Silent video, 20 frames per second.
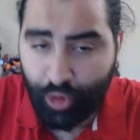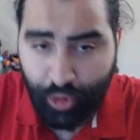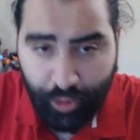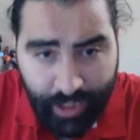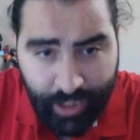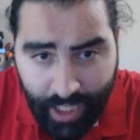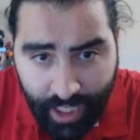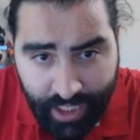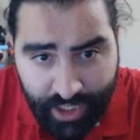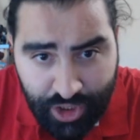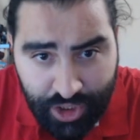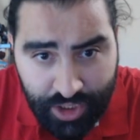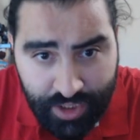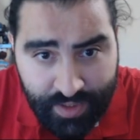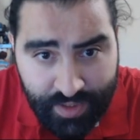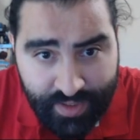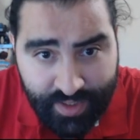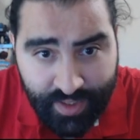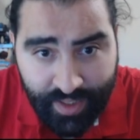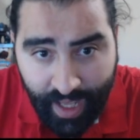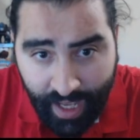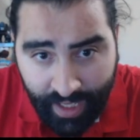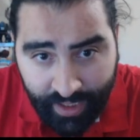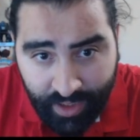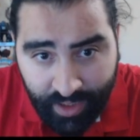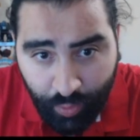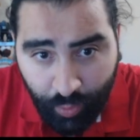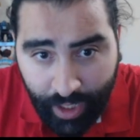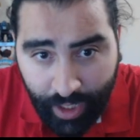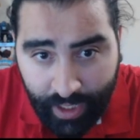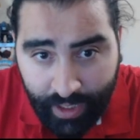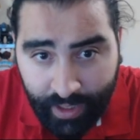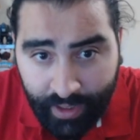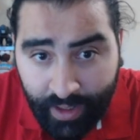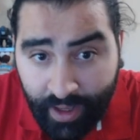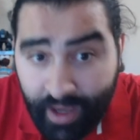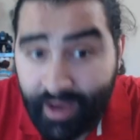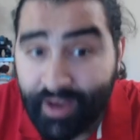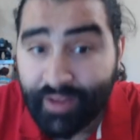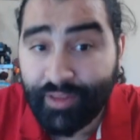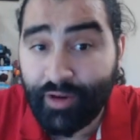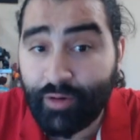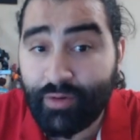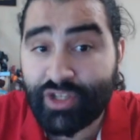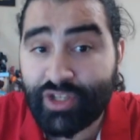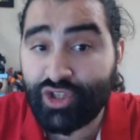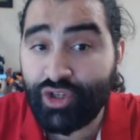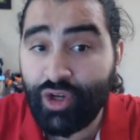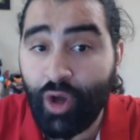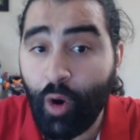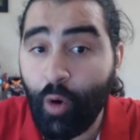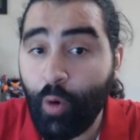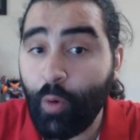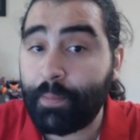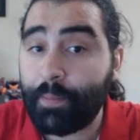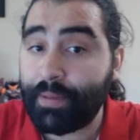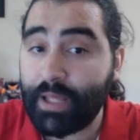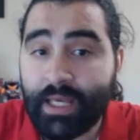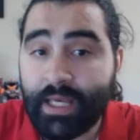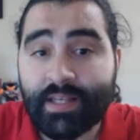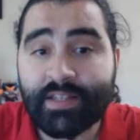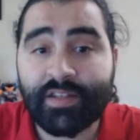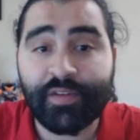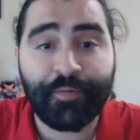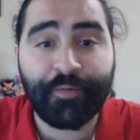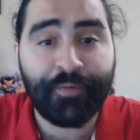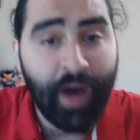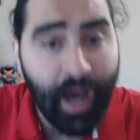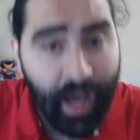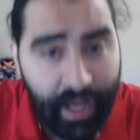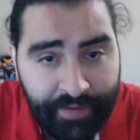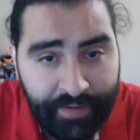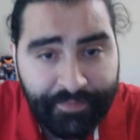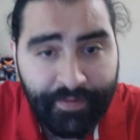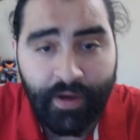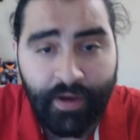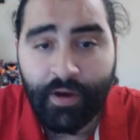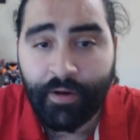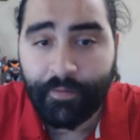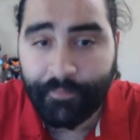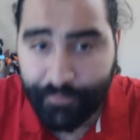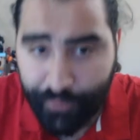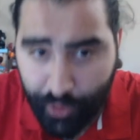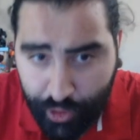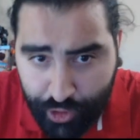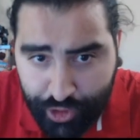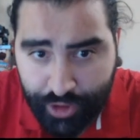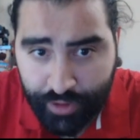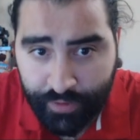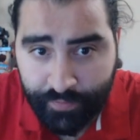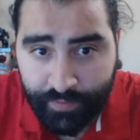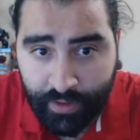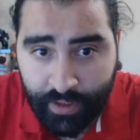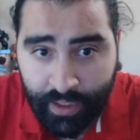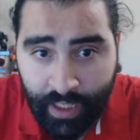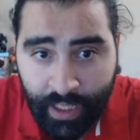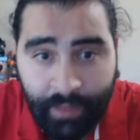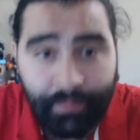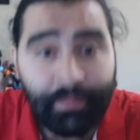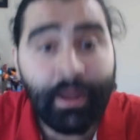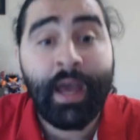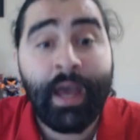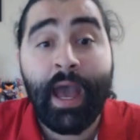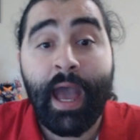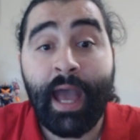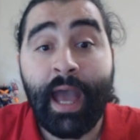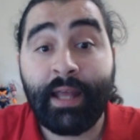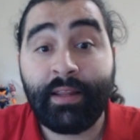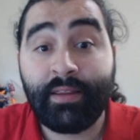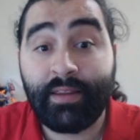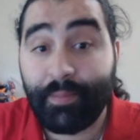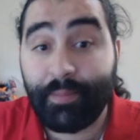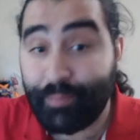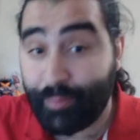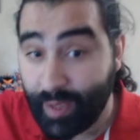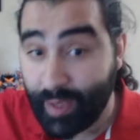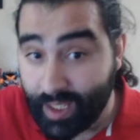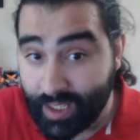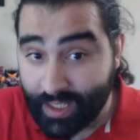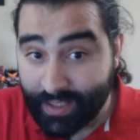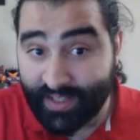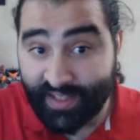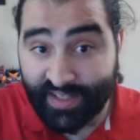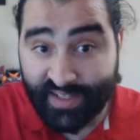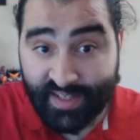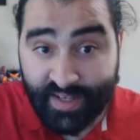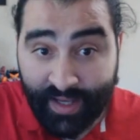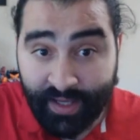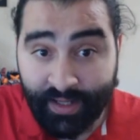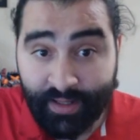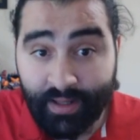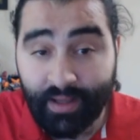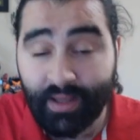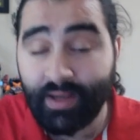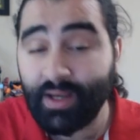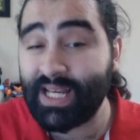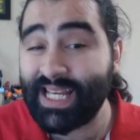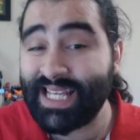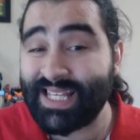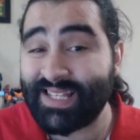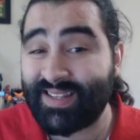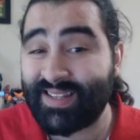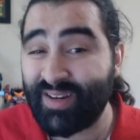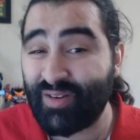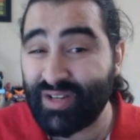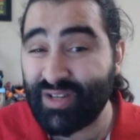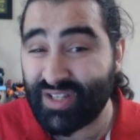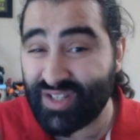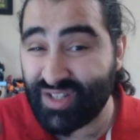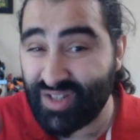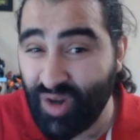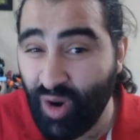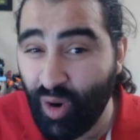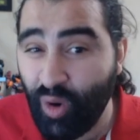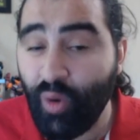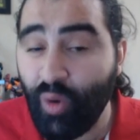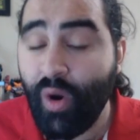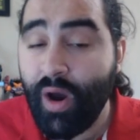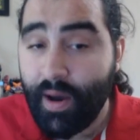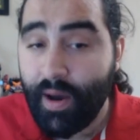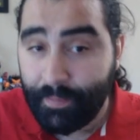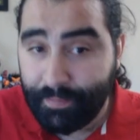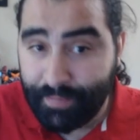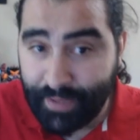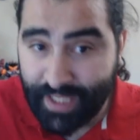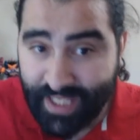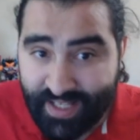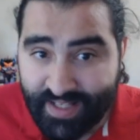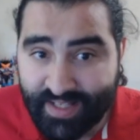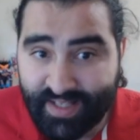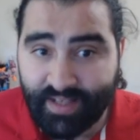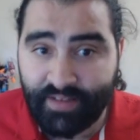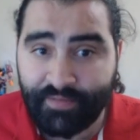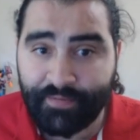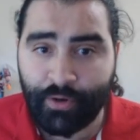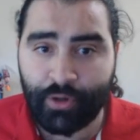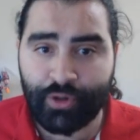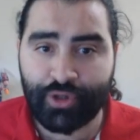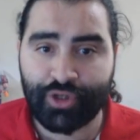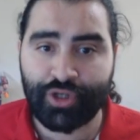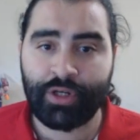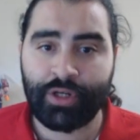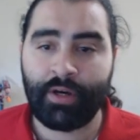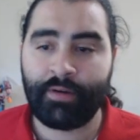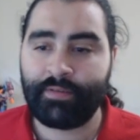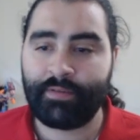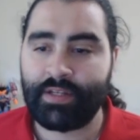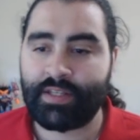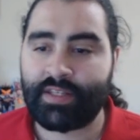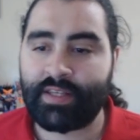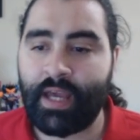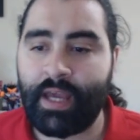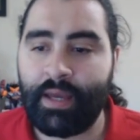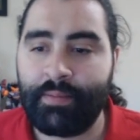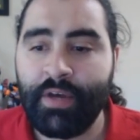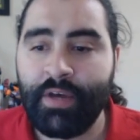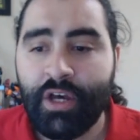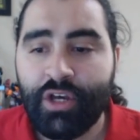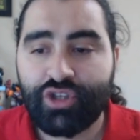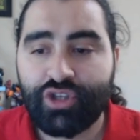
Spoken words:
creations in any way. There is no PS5 version of the game, and the biggest sin is there is no PC version of this game.